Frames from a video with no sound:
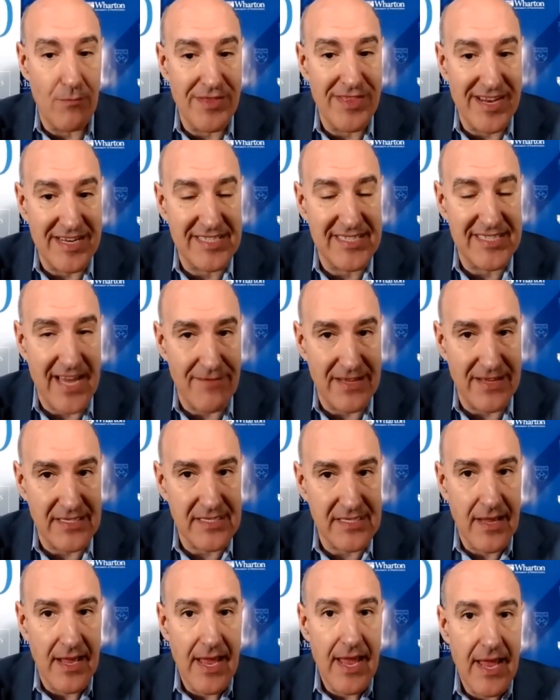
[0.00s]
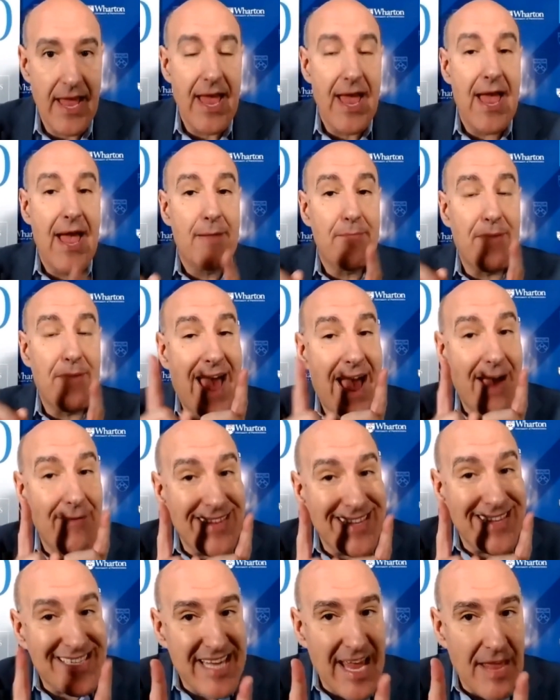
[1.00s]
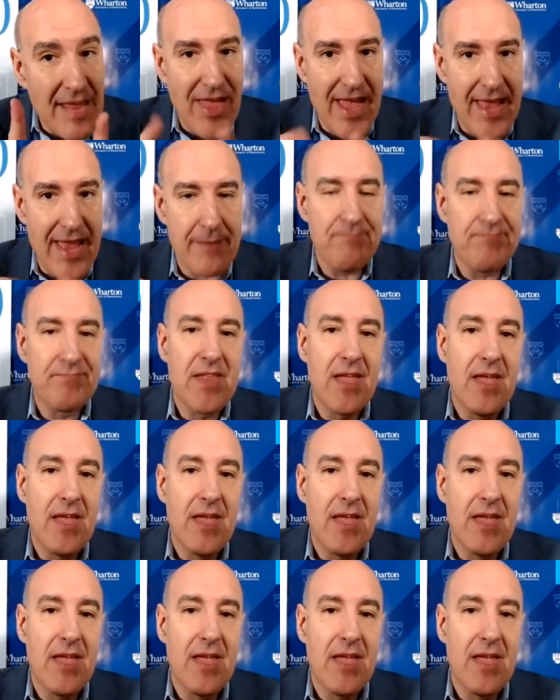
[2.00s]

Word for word: With their savings. But having said that,